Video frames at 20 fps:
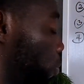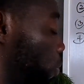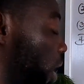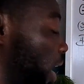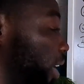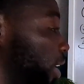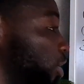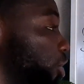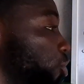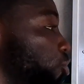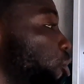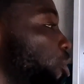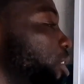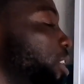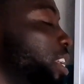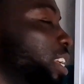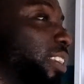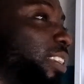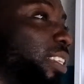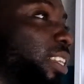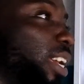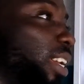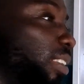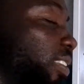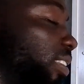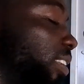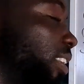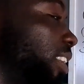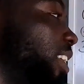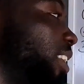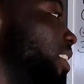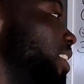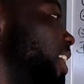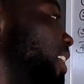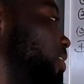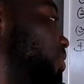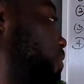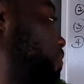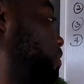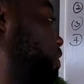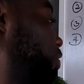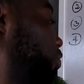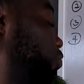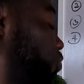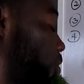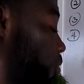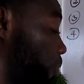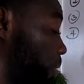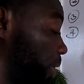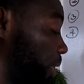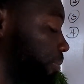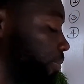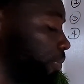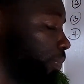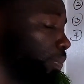one, your neatness of the drawing.